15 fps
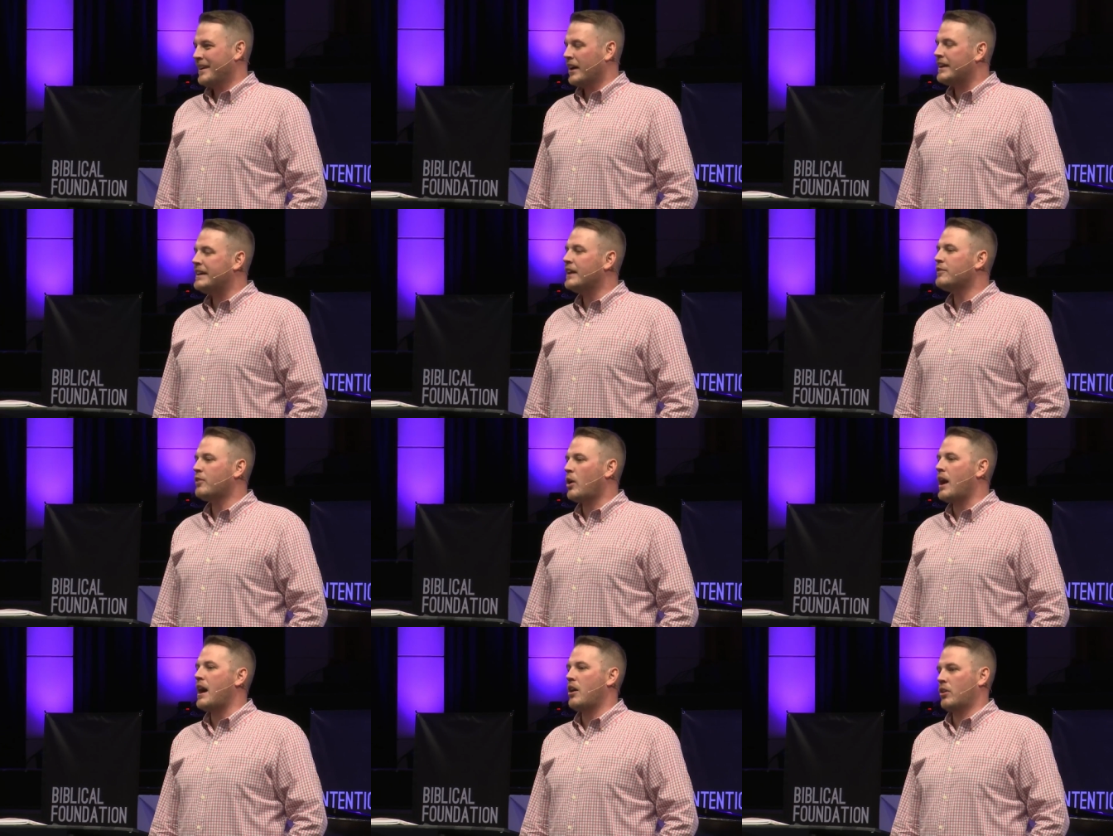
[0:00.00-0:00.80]
A
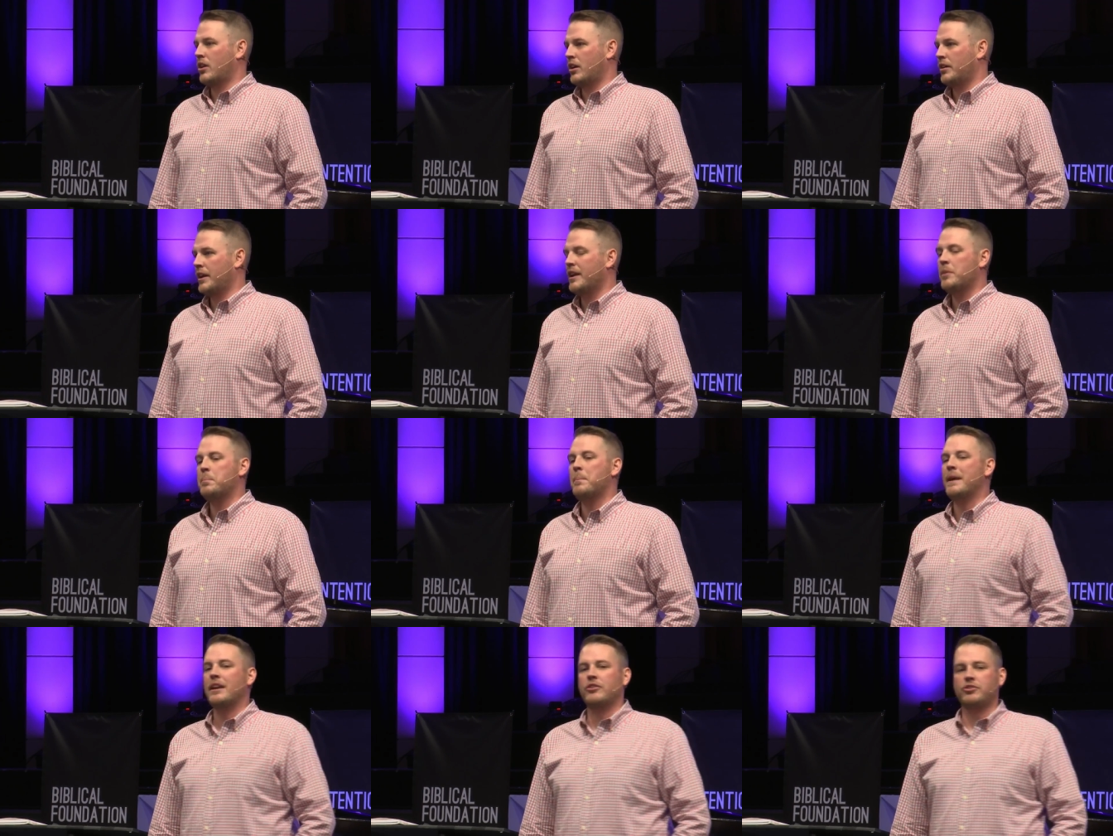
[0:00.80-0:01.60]
giver outer, an
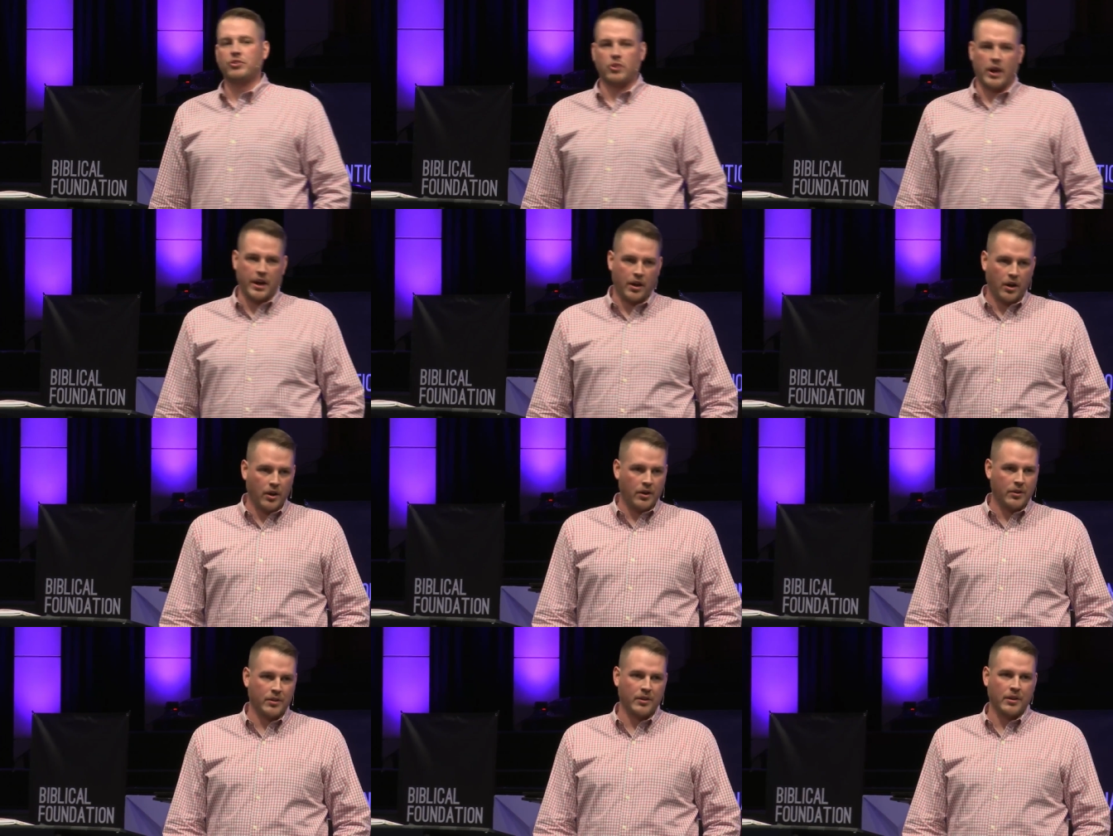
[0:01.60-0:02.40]

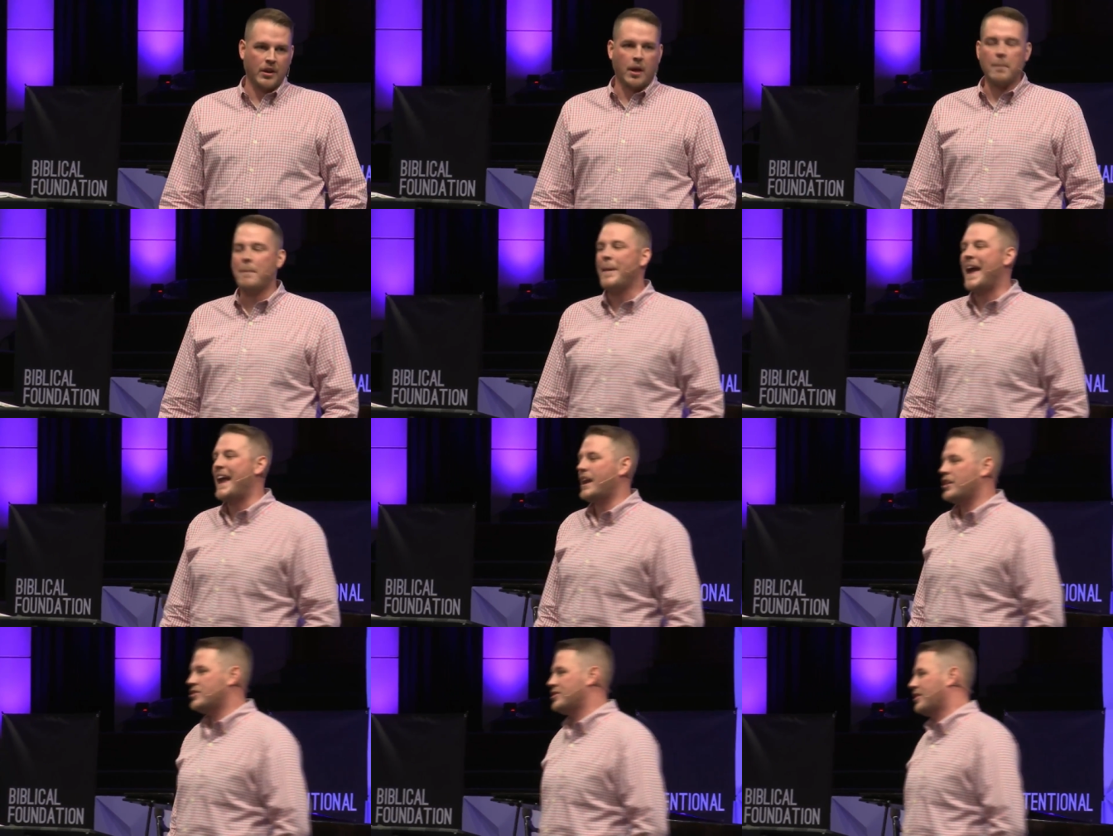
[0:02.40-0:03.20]
administrator a
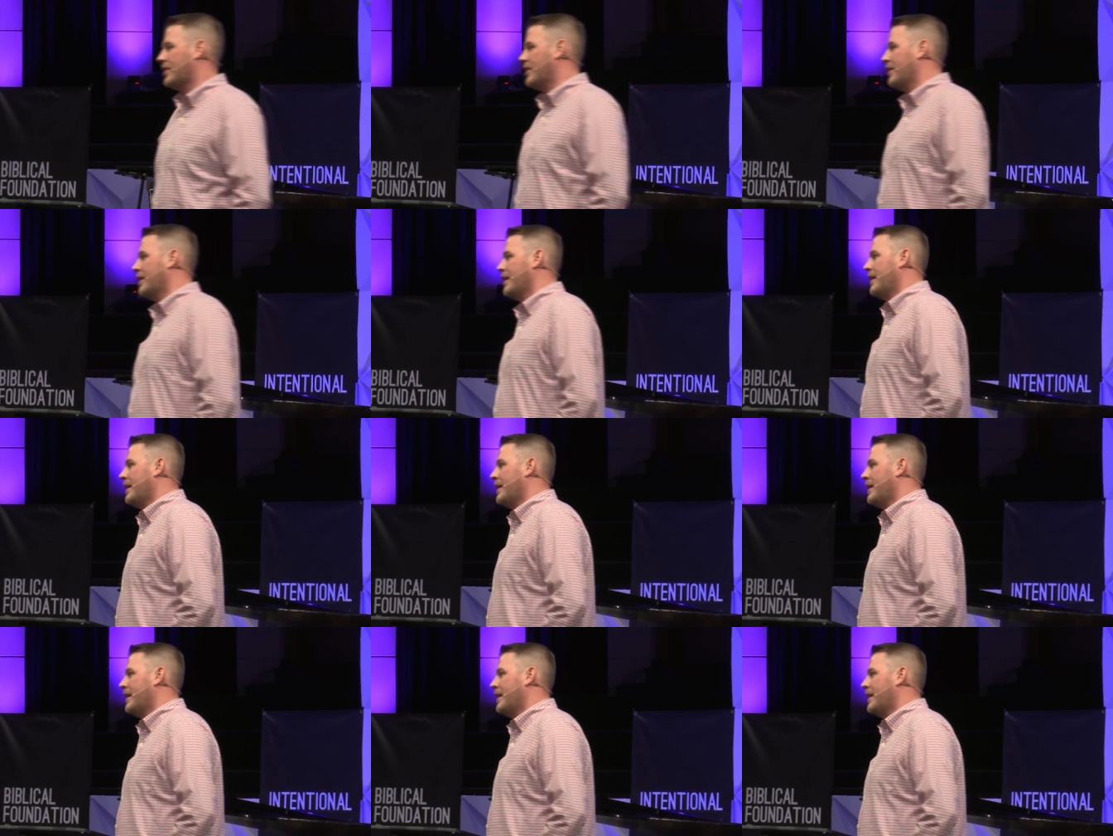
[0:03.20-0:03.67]
manager